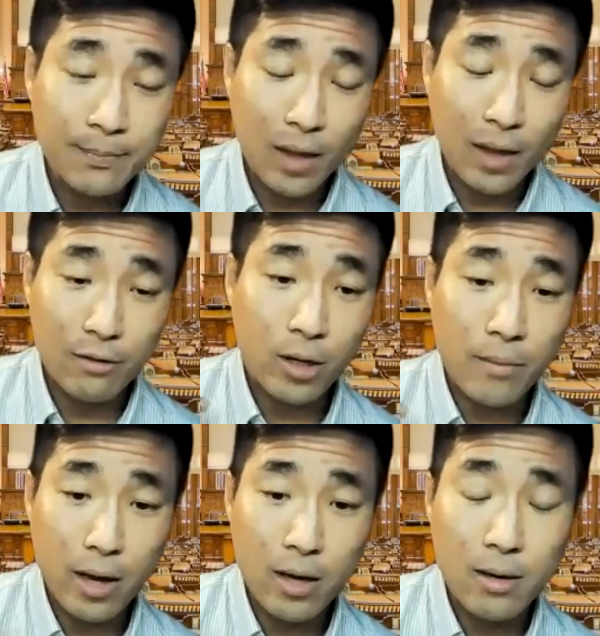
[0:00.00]
From
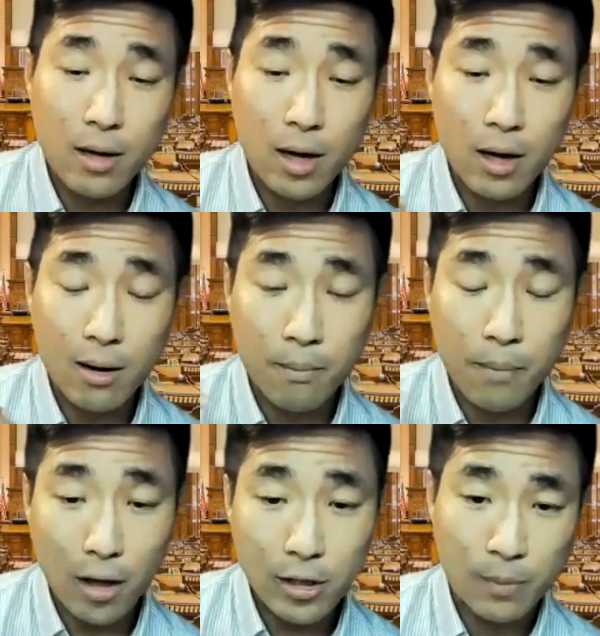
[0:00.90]
a
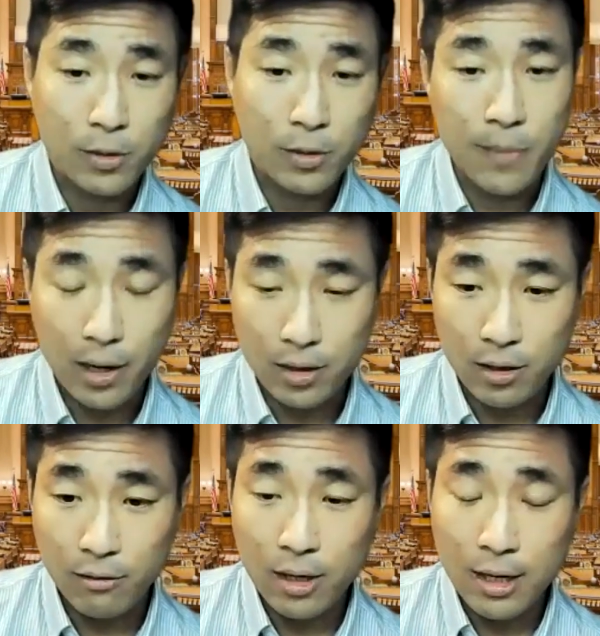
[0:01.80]
policy perspective,